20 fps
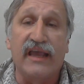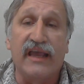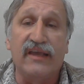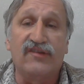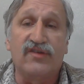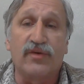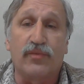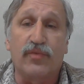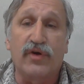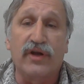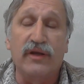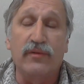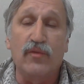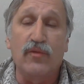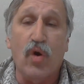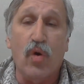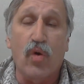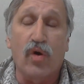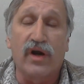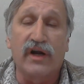a Supreme
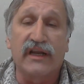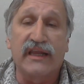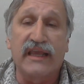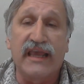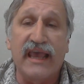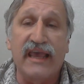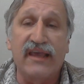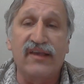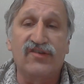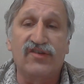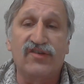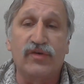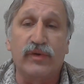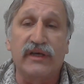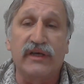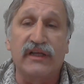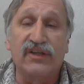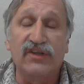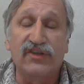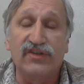Court case to
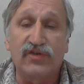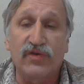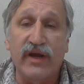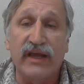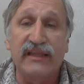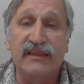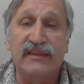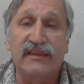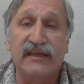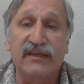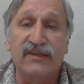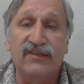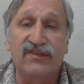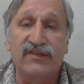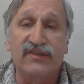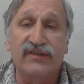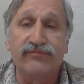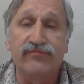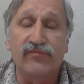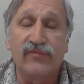illustrate
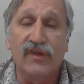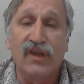this.